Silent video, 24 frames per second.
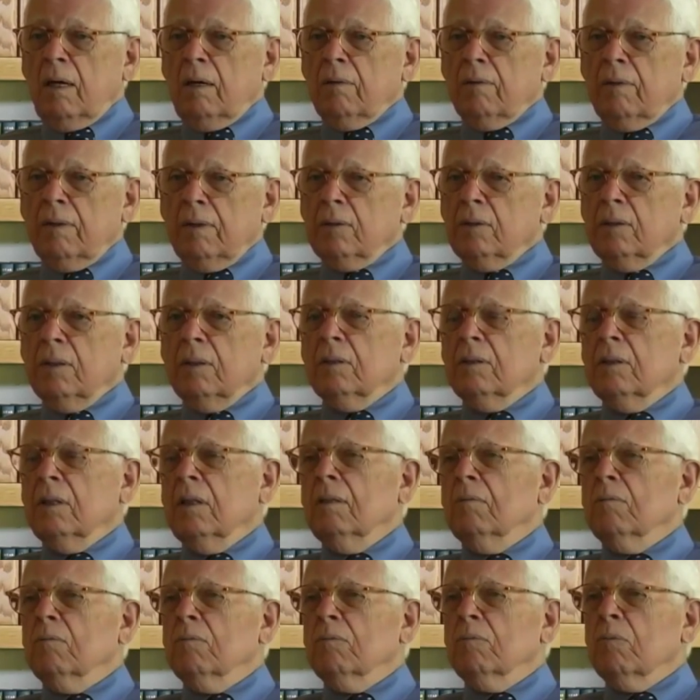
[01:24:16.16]
This is
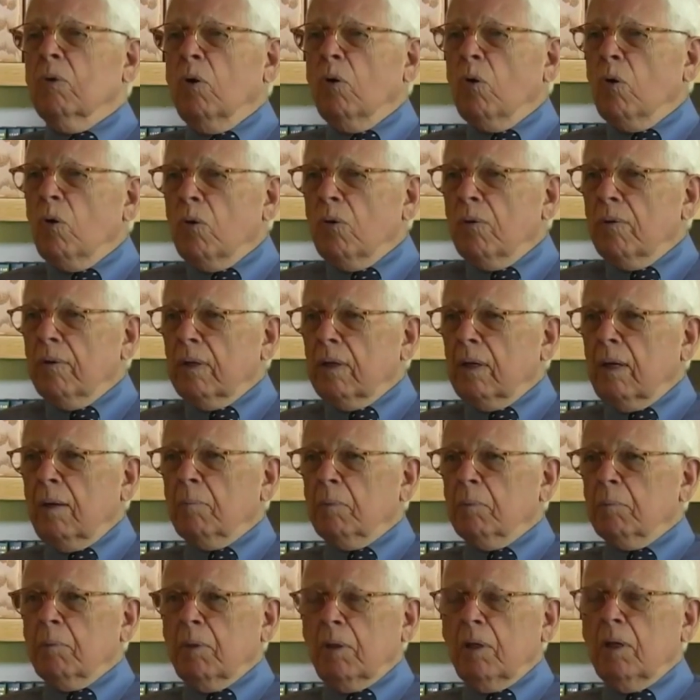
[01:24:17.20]
a role that
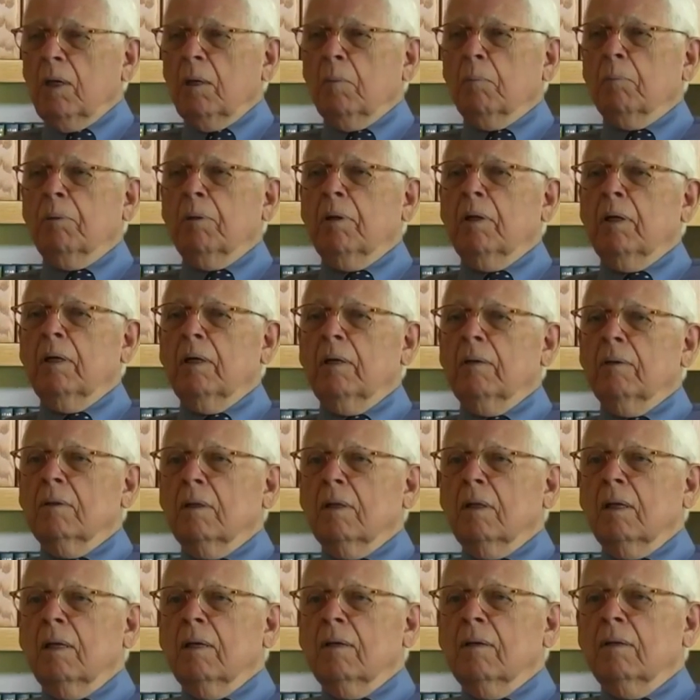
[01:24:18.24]
Abdu'l-Baha played
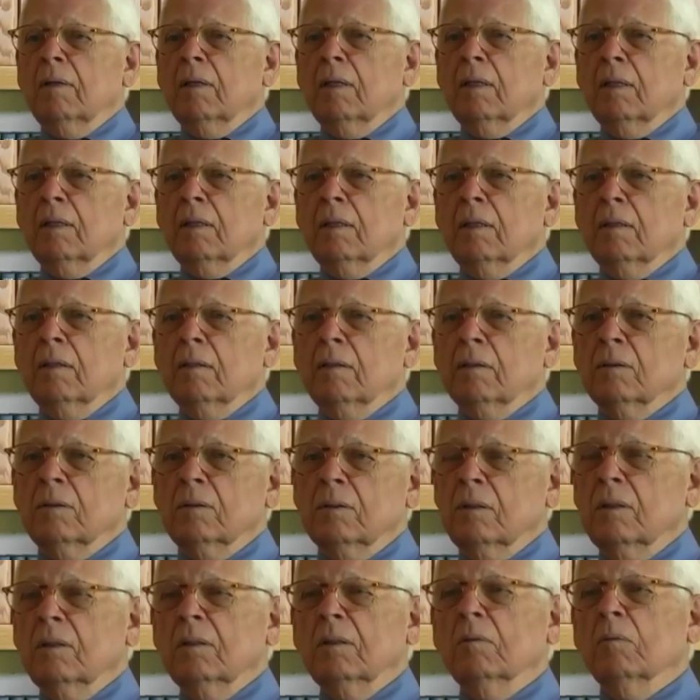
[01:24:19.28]
that I think
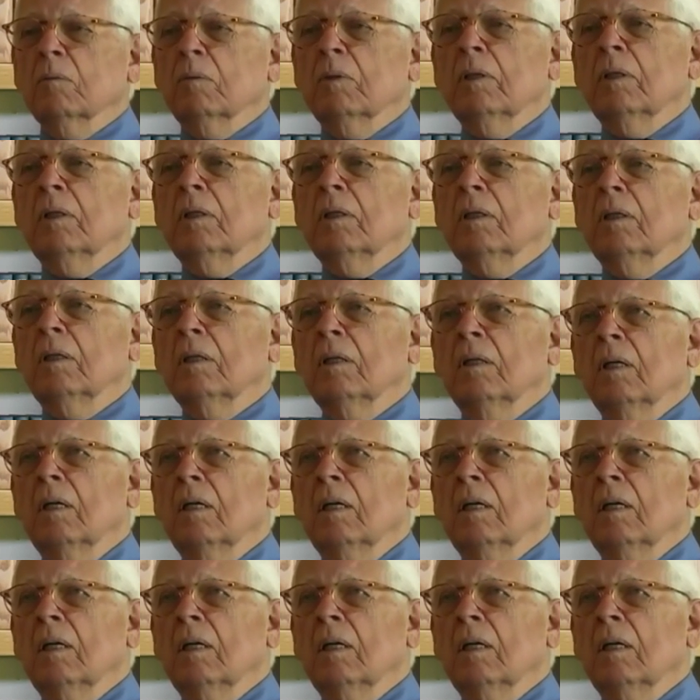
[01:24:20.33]
still we